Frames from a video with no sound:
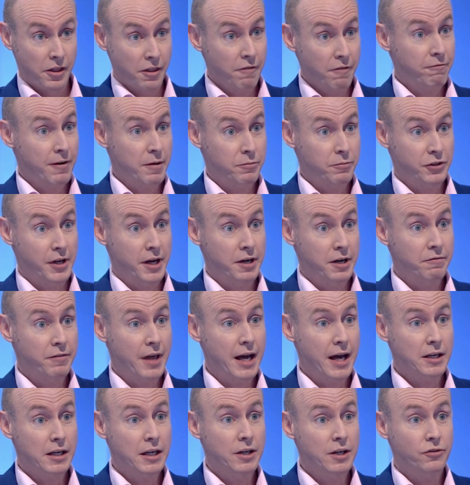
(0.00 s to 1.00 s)
And the flip side of
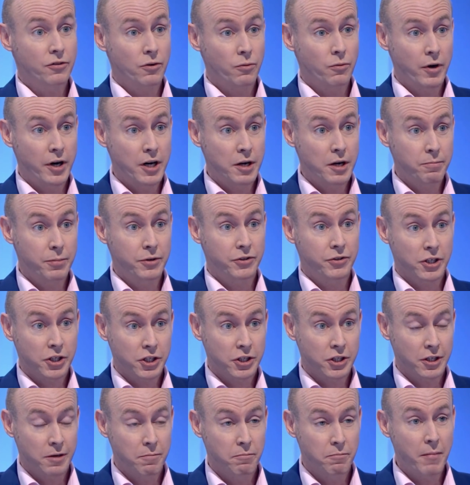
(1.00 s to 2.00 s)
that is that we're in a
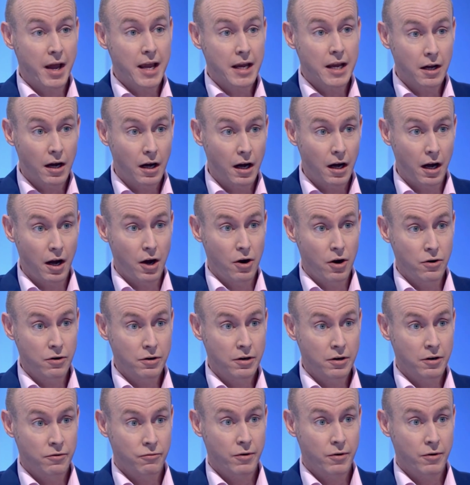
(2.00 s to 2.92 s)
position to make our own